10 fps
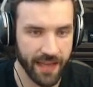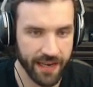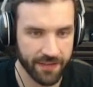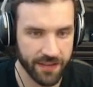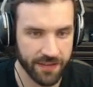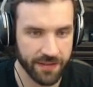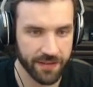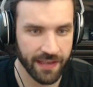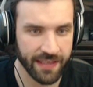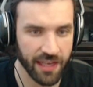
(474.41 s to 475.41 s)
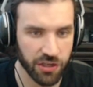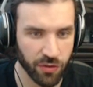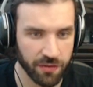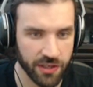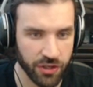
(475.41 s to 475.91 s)
take this
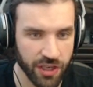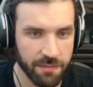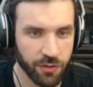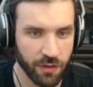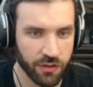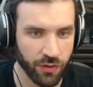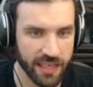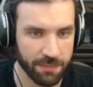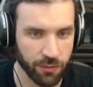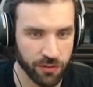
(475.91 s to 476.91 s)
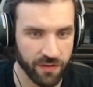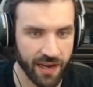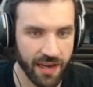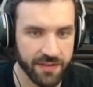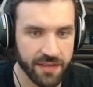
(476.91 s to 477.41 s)
attention of this ship so that transport
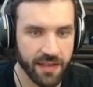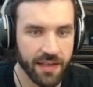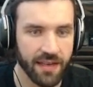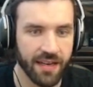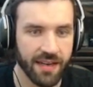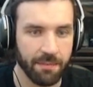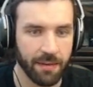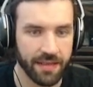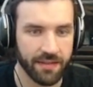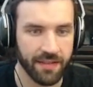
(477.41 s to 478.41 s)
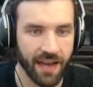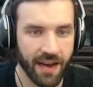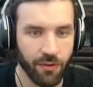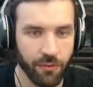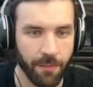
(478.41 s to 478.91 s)
survives. But
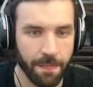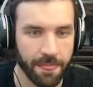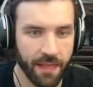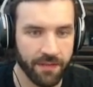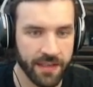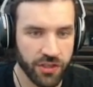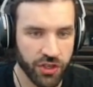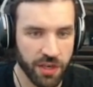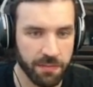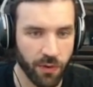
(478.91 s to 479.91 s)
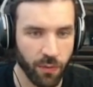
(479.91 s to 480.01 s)
now this ship